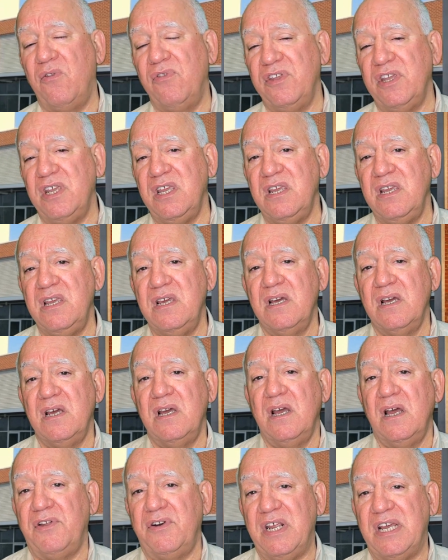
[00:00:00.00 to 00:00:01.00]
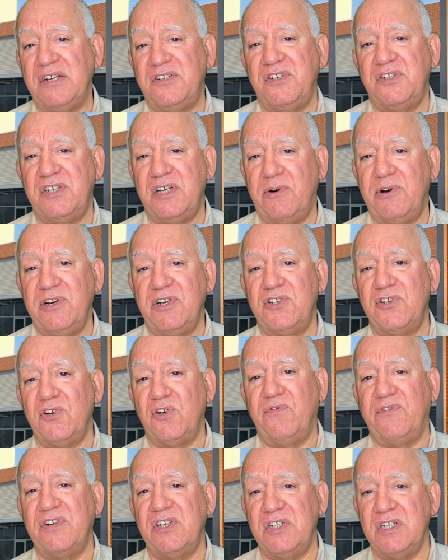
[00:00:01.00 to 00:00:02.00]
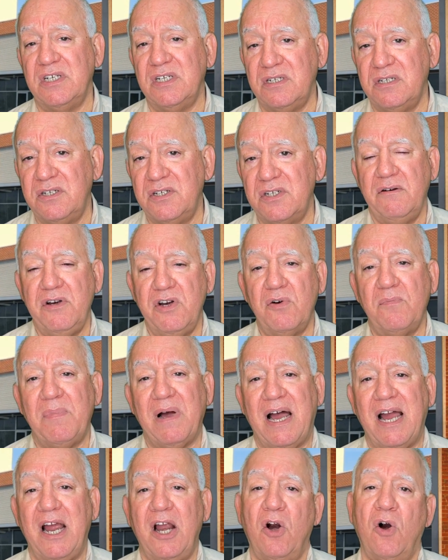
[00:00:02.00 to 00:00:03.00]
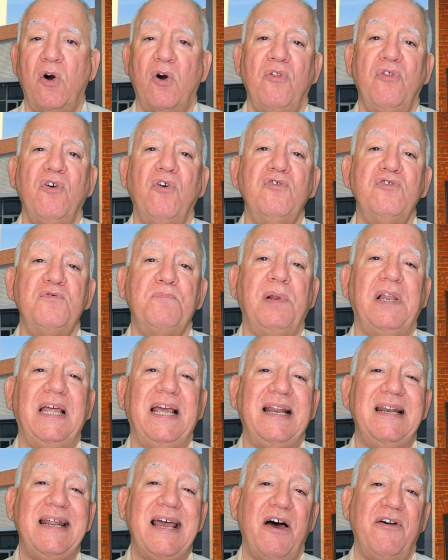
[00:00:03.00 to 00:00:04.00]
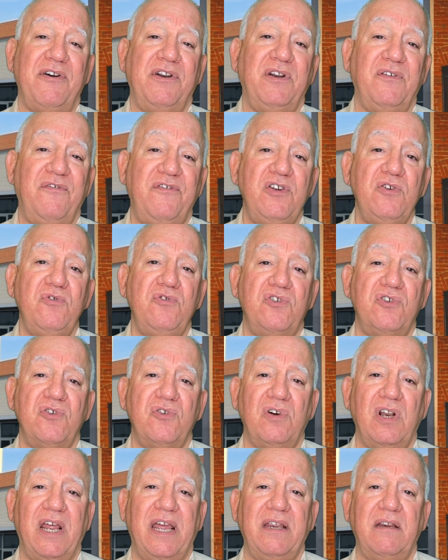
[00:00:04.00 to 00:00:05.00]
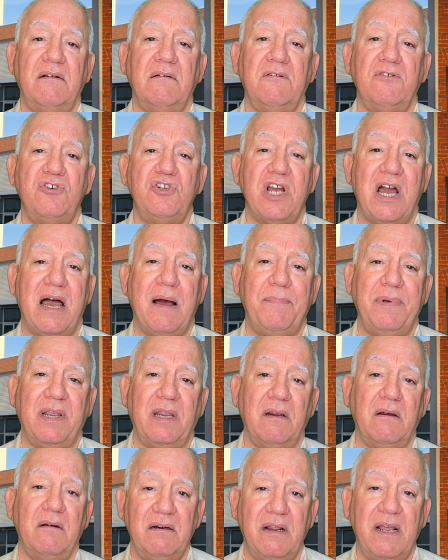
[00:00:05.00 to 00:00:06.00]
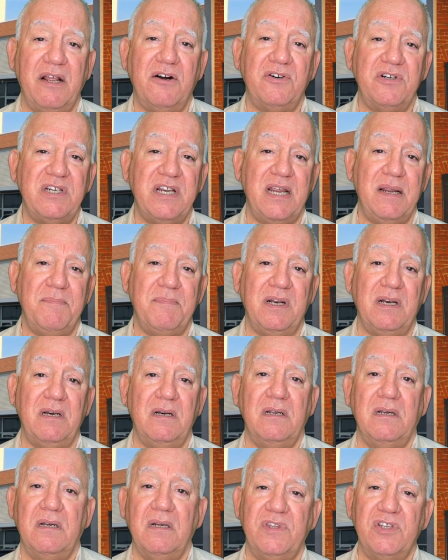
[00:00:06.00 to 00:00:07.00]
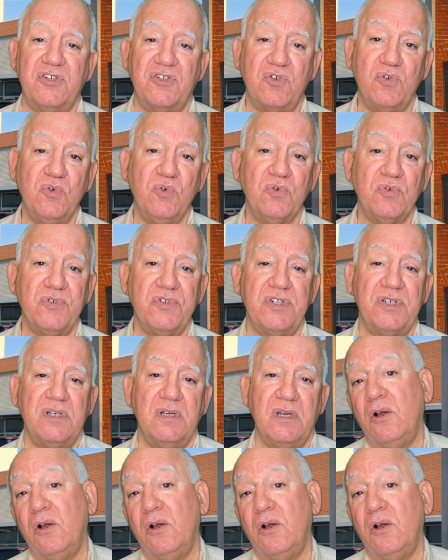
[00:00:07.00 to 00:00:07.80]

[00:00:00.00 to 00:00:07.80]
the necessary services nearby, or are those planned out in the future, like shopping, entertainment, the schools?